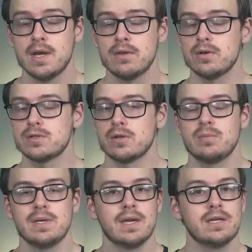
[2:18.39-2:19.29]
There's going to
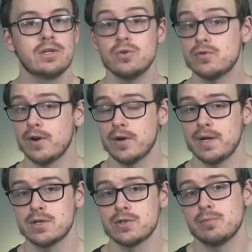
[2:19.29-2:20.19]
be a huge
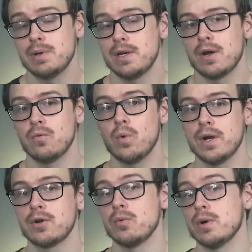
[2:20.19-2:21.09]
variation depending on what
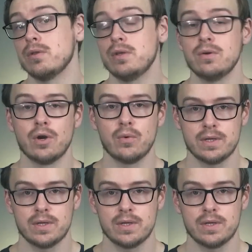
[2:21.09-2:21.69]
career that you go